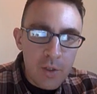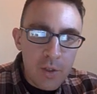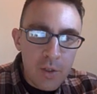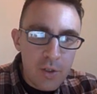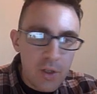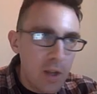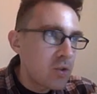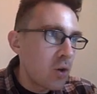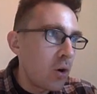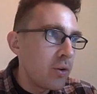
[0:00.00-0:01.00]
This
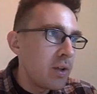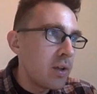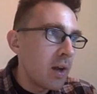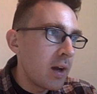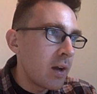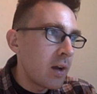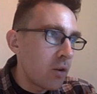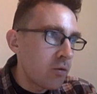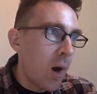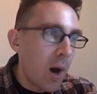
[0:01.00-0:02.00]
says all the
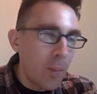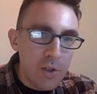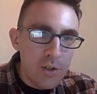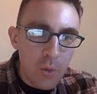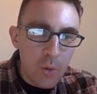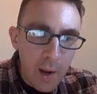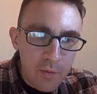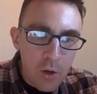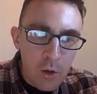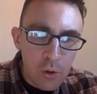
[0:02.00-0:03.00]
requirements that you have
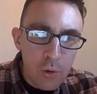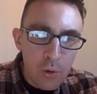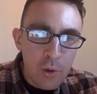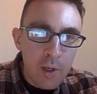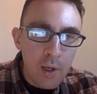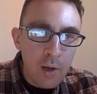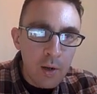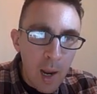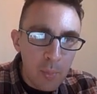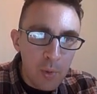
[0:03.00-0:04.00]
to include in
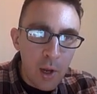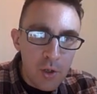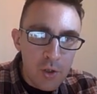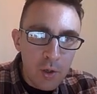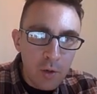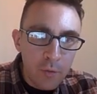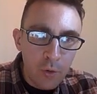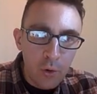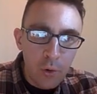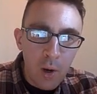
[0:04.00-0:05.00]
an application
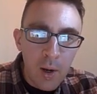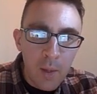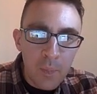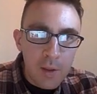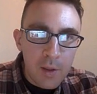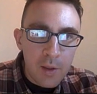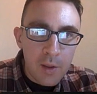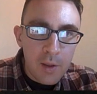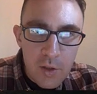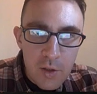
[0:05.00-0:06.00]
for,
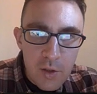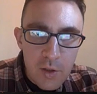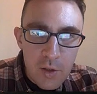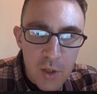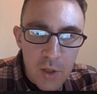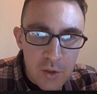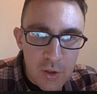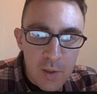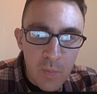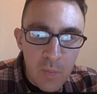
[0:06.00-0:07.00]
I think in this case, it's
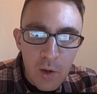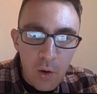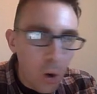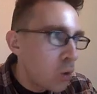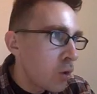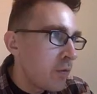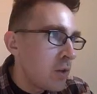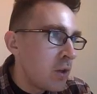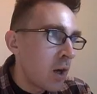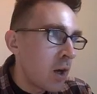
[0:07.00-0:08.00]
actually all of
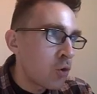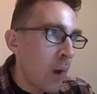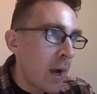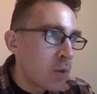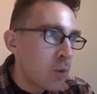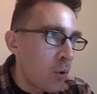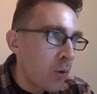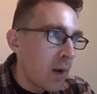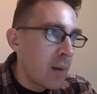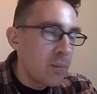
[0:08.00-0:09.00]
the graduate
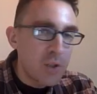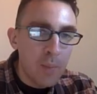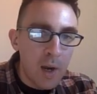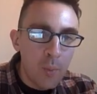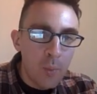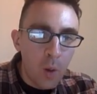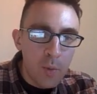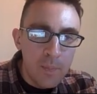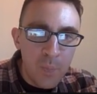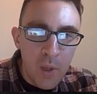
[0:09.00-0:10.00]
programs in my
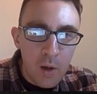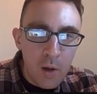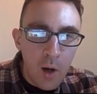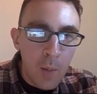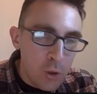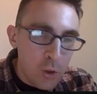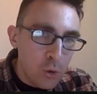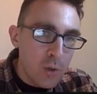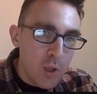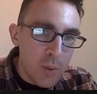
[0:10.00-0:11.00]
department,
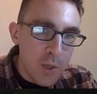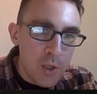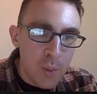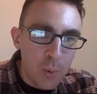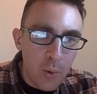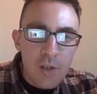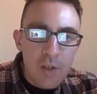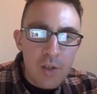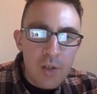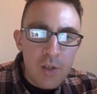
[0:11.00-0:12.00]
including the PhD program.